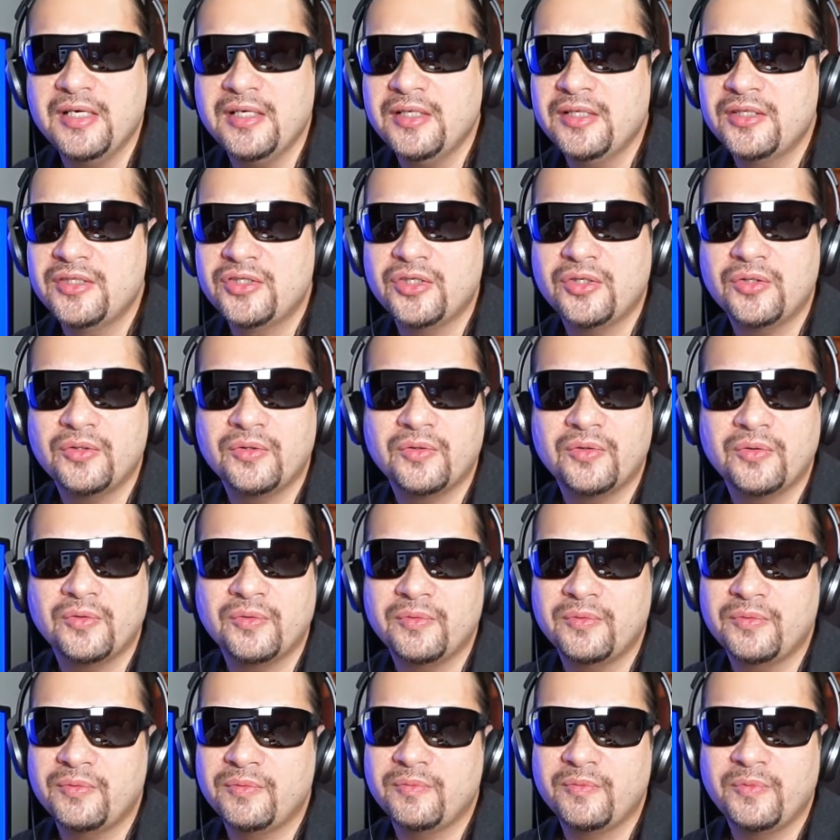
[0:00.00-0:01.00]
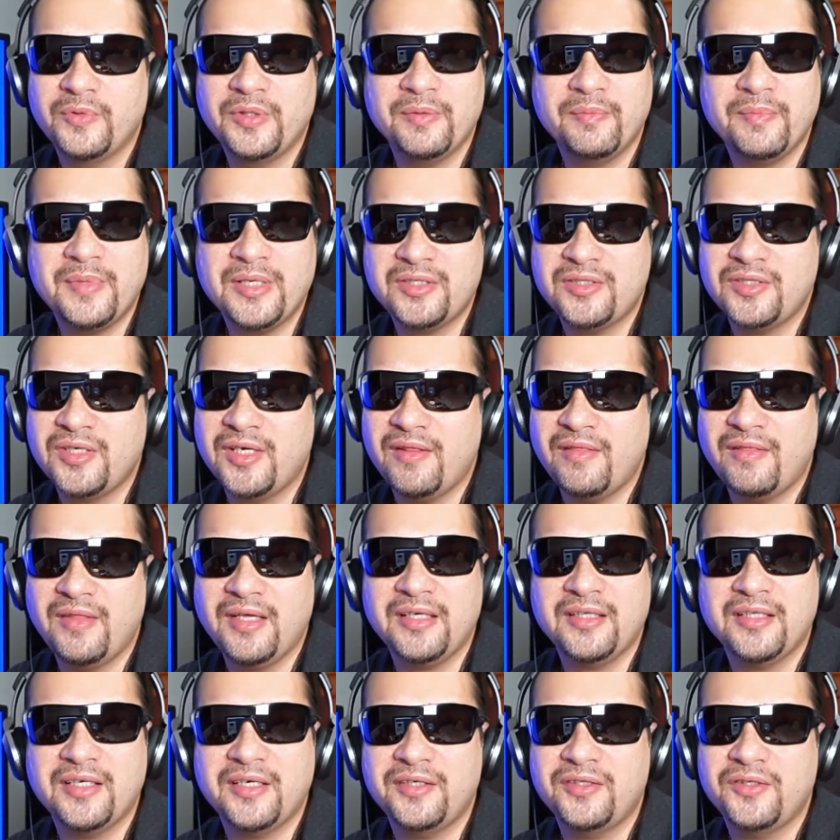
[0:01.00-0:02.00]
So we must not
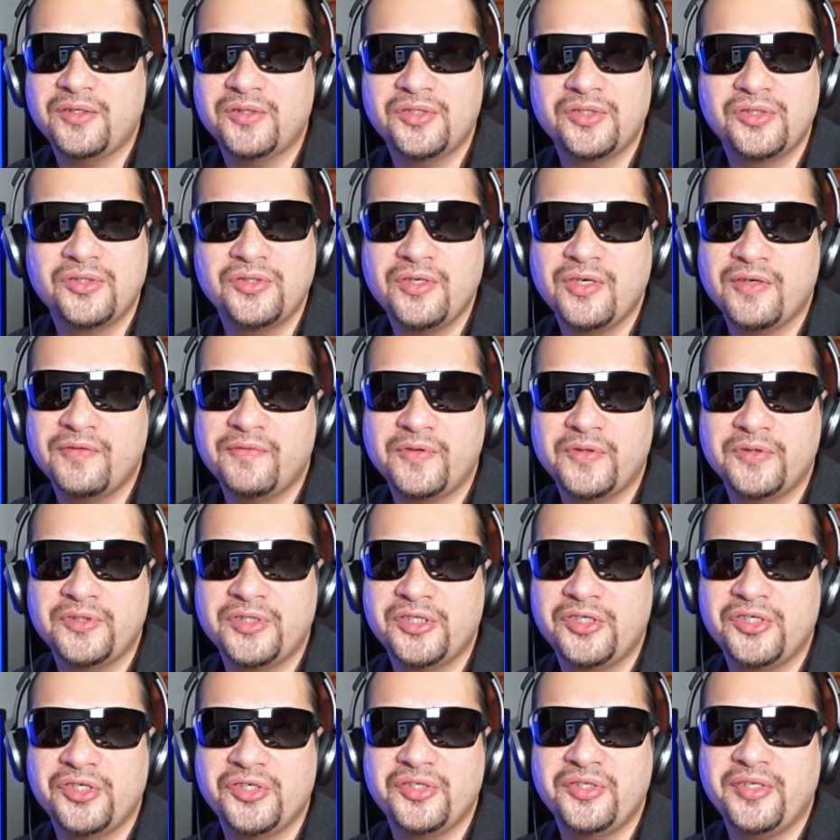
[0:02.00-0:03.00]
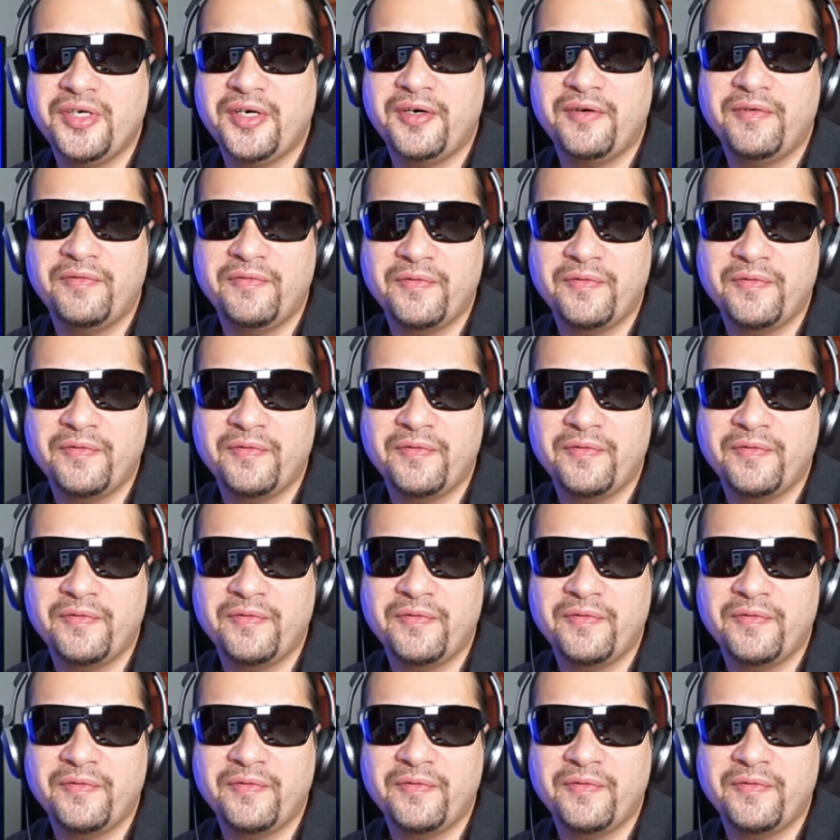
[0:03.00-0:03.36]
think those UFOs are just there